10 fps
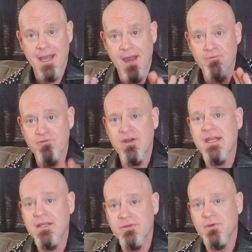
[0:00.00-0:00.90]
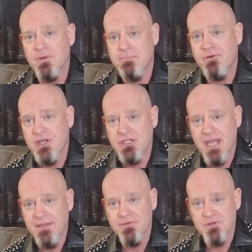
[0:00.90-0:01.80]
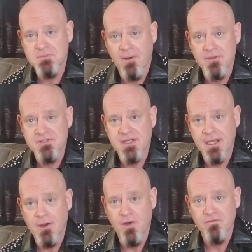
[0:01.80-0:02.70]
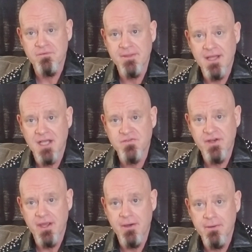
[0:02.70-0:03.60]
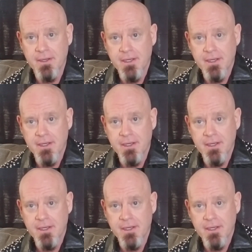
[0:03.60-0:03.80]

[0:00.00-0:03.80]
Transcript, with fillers: I really do appreciate the response that I got from the last video,